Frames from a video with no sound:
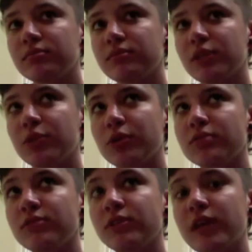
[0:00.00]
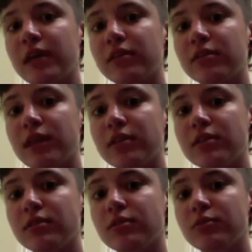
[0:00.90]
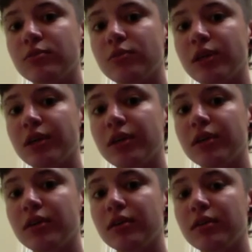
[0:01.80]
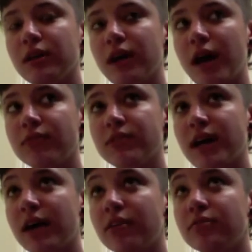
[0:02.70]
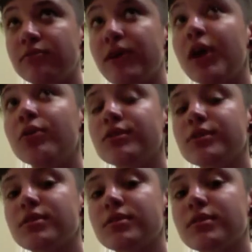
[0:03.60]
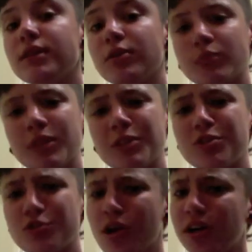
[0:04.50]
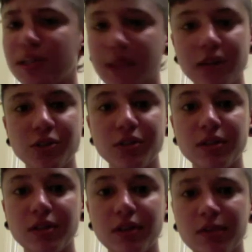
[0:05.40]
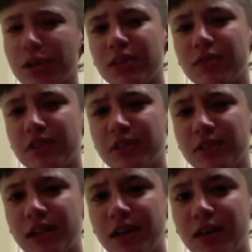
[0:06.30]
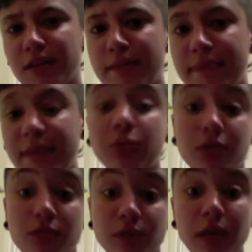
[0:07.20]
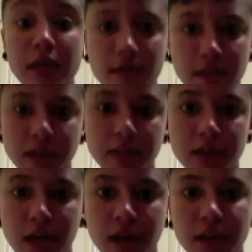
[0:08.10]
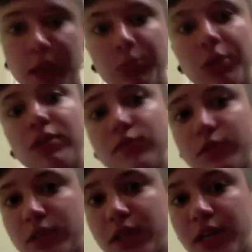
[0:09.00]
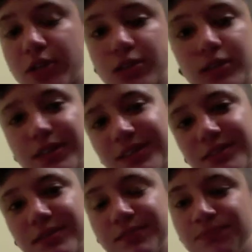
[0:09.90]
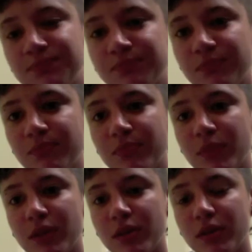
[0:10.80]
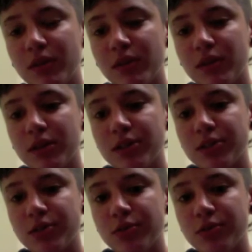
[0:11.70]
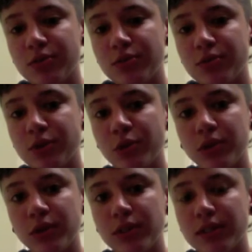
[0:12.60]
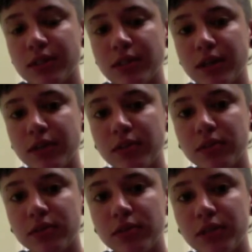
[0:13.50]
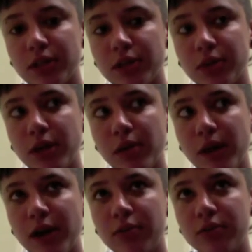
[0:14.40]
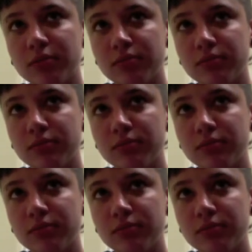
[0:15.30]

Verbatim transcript: in order to feel alienated, we have to have felt a really strong connection, and we're gonna feel it again, and then we're gonna feel alienated again, and then we're gonna feel connection, and it so totally is a cycle. You know, we come out